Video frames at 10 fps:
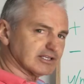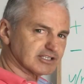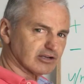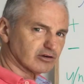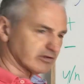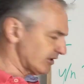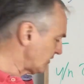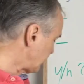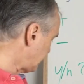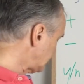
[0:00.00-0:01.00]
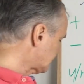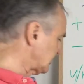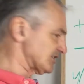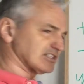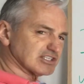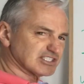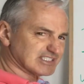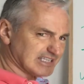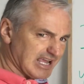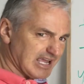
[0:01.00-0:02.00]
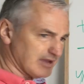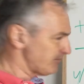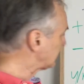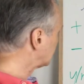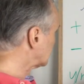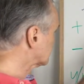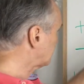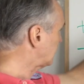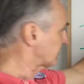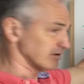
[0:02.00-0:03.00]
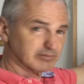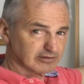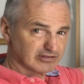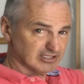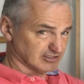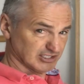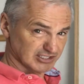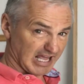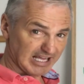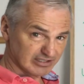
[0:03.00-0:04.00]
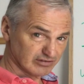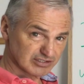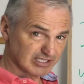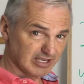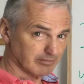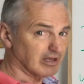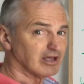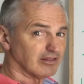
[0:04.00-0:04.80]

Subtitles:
I said earlier, this is the same as my affirmative sentence, exactly the same.